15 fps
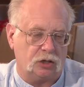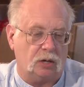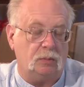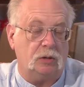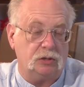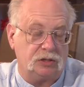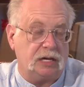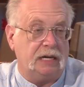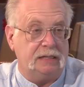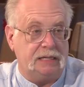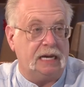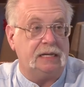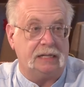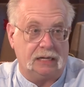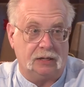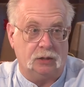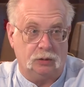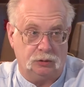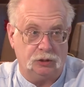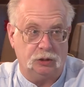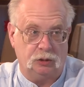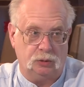almost identical
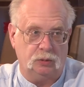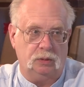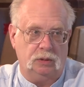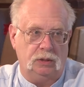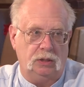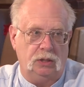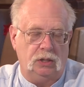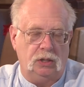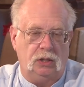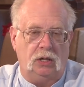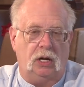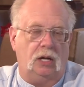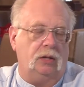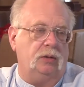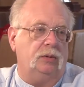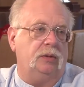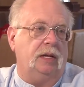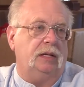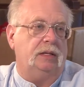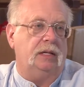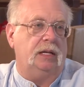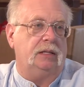to, other
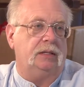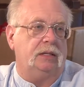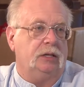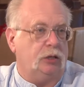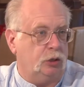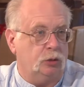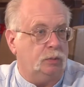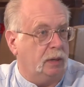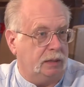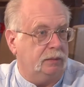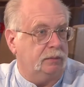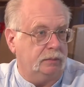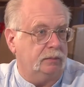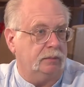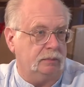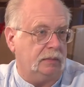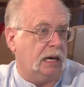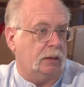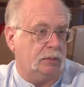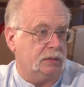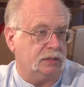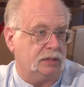than that the human
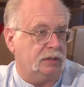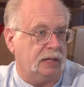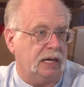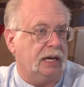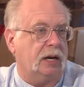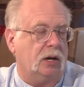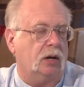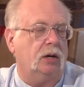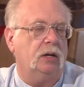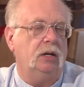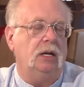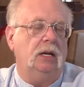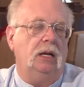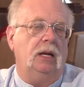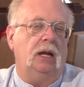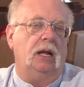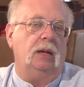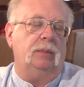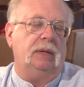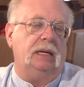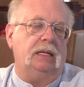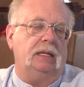now isn't there. I
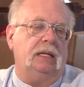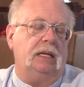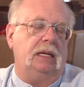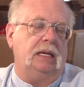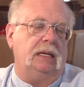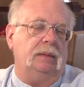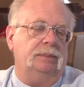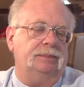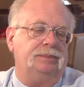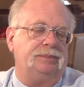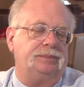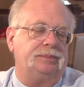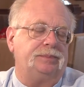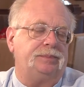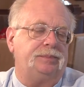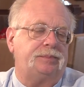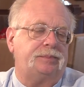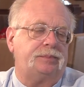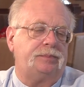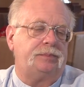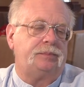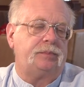mean, the
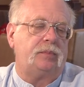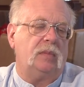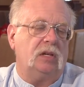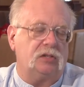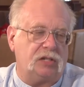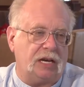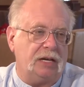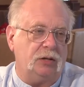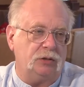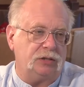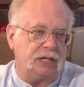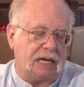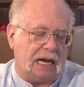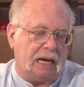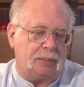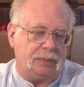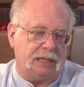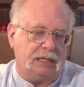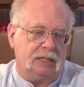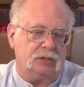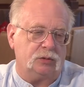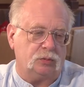sales
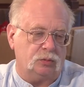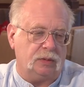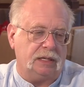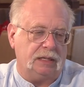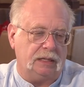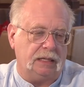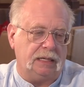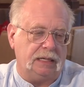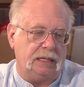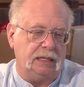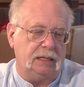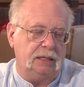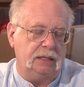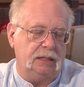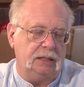copy is really